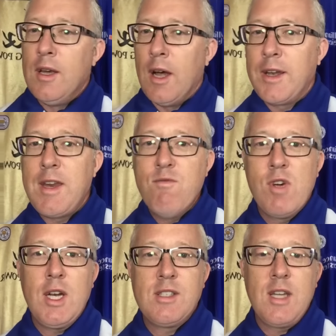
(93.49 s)
Didn't
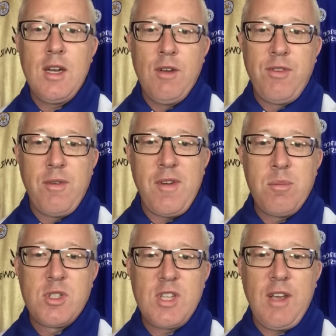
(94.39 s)
really see enough of him
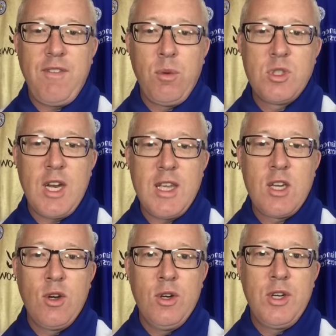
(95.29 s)
to see if he was any
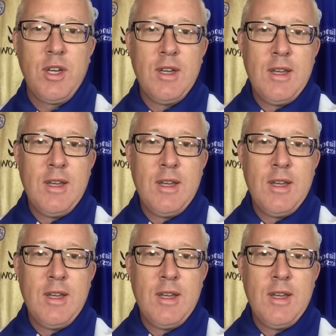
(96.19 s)
good.